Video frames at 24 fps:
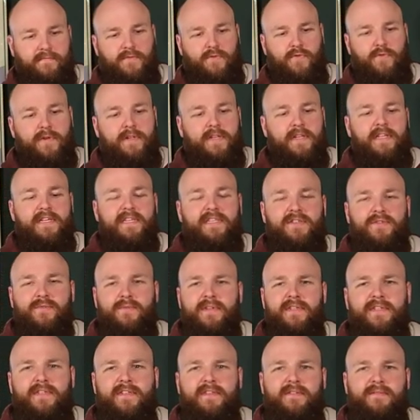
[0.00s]
or at least
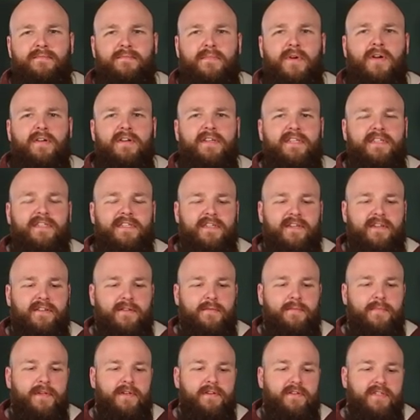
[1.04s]
with Martin's
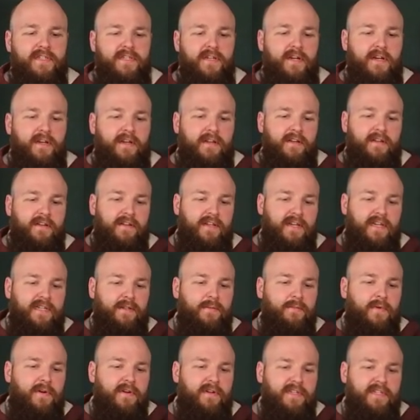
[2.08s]
other beers, like
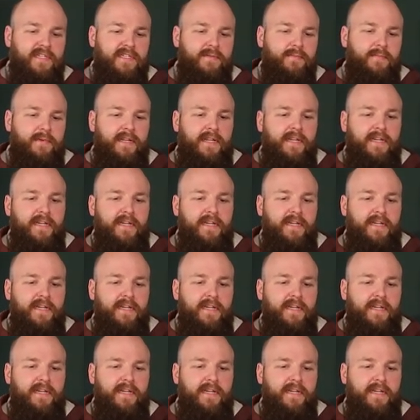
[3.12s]
the Martin's Pale